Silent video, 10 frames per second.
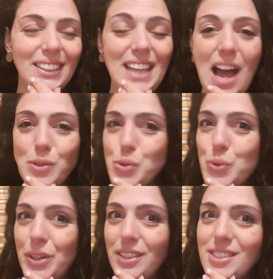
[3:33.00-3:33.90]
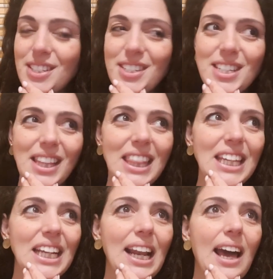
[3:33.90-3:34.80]
answers.
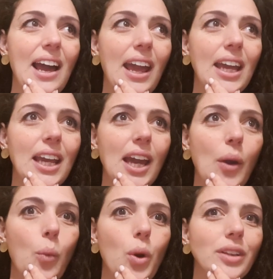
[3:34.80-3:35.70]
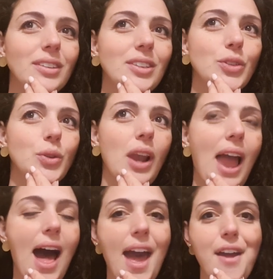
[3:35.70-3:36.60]
Something like, what did you
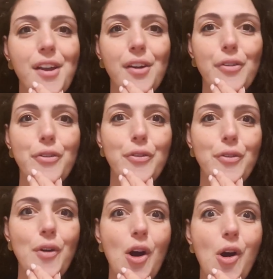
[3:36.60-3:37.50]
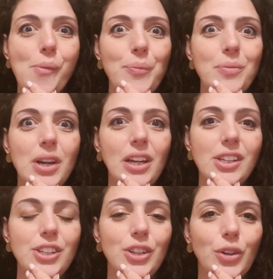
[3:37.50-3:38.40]
like from
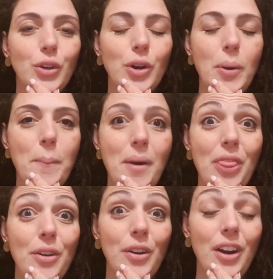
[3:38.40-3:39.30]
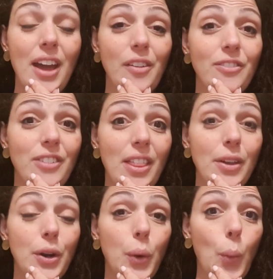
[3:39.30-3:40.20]
your mother and
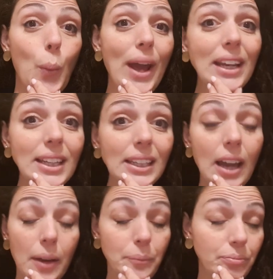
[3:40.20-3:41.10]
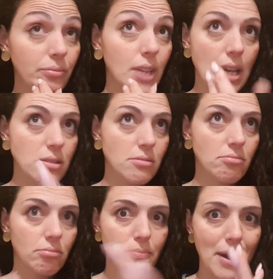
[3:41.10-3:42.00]
father wedding?
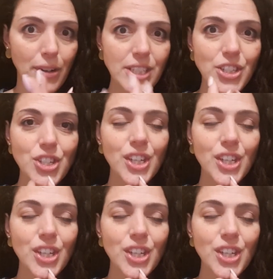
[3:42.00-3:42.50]
Marriage,